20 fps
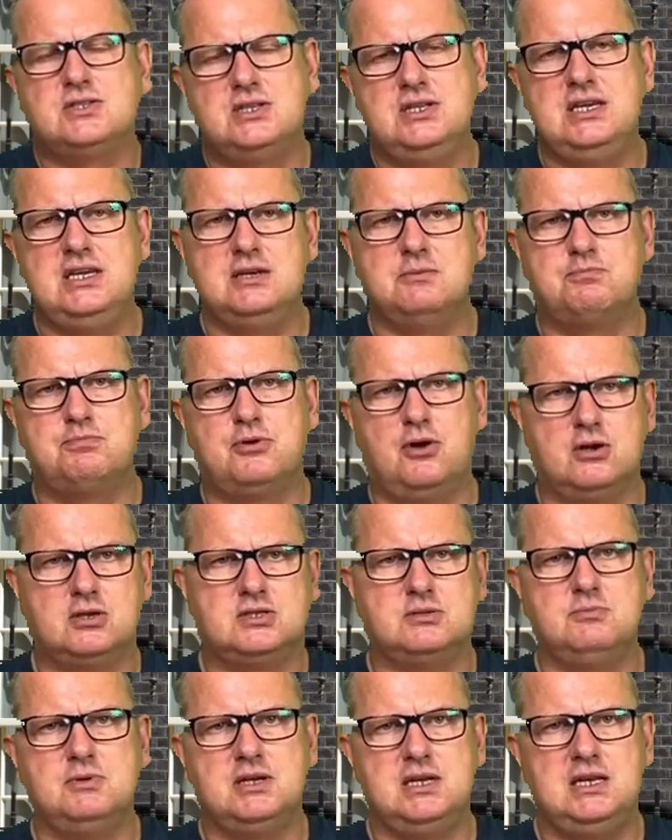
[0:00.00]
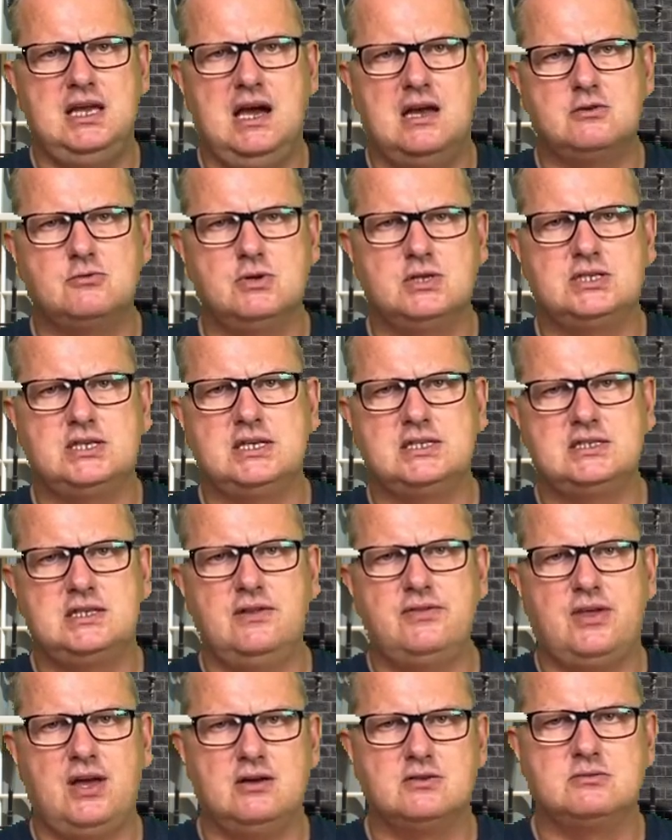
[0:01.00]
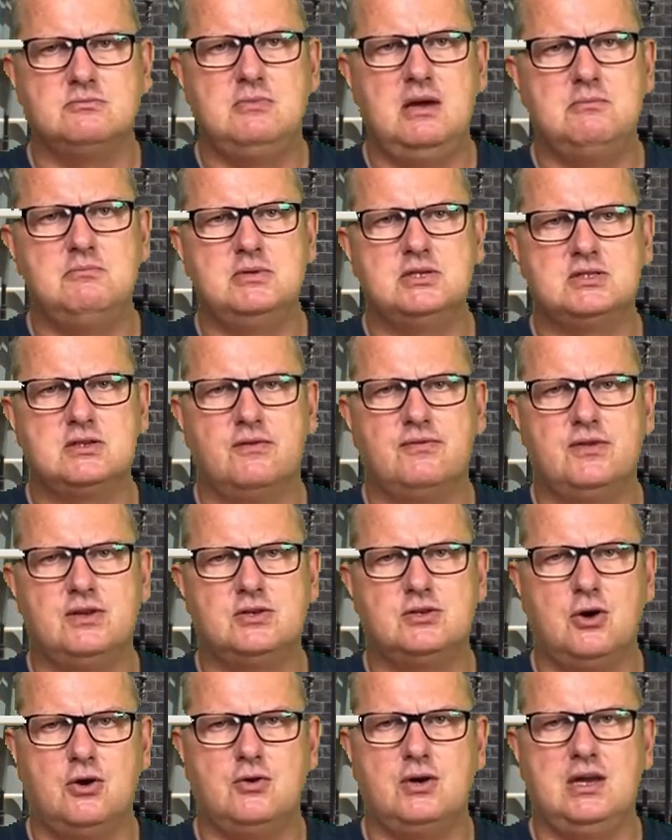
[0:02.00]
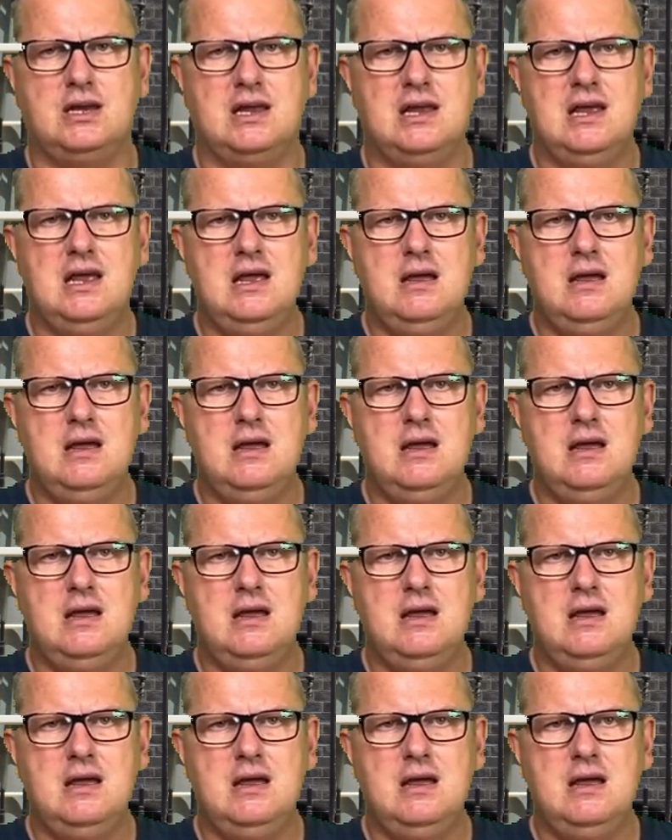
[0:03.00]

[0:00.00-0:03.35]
the approximately 160,000 members of the Tory,